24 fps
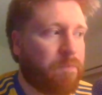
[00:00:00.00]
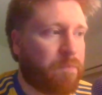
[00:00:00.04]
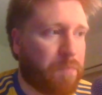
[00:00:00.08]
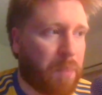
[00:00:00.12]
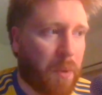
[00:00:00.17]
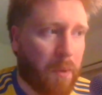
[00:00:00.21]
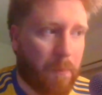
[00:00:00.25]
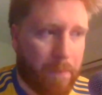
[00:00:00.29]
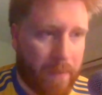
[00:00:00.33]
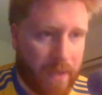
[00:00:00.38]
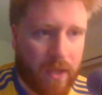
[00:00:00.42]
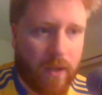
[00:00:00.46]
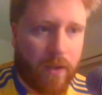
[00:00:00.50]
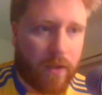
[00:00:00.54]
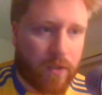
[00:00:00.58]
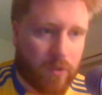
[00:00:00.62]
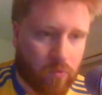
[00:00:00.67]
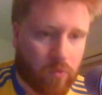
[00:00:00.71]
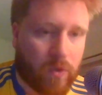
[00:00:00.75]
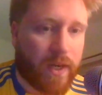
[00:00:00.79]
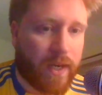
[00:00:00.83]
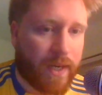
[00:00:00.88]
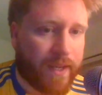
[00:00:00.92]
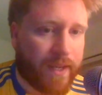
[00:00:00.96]
But
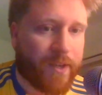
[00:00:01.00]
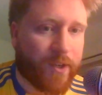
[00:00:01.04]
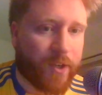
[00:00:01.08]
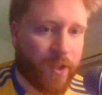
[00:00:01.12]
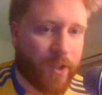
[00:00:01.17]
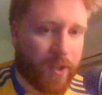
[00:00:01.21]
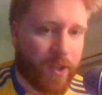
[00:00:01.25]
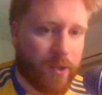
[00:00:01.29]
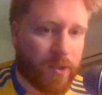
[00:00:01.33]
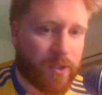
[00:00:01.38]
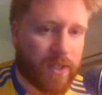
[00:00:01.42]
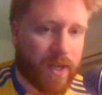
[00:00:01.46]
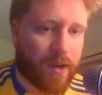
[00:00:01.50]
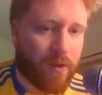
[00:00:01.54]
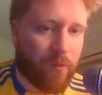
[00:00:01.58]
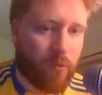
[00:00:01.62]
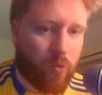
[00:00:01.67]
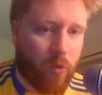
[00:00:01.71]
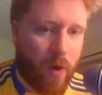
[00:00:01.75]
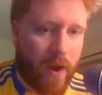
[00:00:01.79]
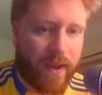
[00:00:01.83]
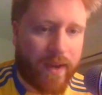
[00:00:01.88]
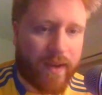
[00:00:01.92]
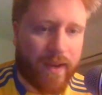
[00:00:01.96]
Biel's really good at those kind of
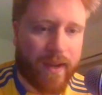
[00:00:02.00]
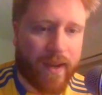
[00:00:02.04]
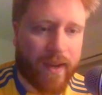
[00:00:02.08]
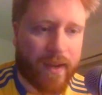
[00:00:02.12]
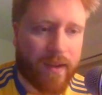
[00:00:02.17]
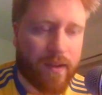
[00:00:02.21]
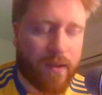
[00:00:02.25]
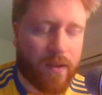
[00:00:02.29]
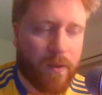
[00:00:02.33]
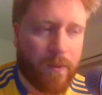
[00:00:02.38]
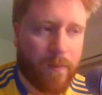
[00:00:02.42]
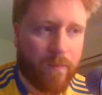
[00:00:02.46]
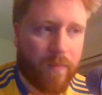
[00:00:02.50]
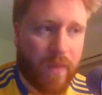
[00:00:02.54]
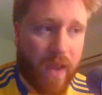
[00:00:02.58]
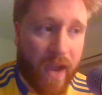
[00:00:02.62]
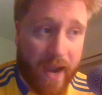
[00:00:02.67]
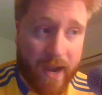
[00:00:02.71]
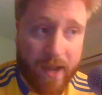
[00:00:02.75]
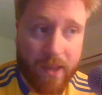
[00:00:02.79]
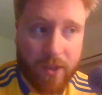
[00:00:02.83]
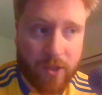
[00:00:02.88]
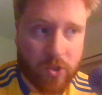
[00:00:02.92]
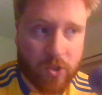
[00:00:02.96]
raking,
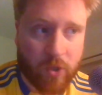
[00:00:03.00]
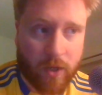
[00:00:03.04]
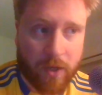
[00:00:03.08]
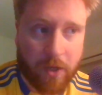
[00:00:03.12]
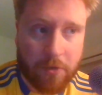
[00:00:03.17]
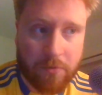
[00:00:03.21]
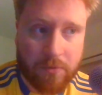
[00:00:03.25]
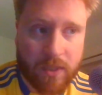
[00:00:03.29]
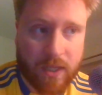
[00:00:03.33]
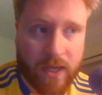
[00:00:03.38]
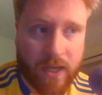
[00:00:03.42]
either straight up to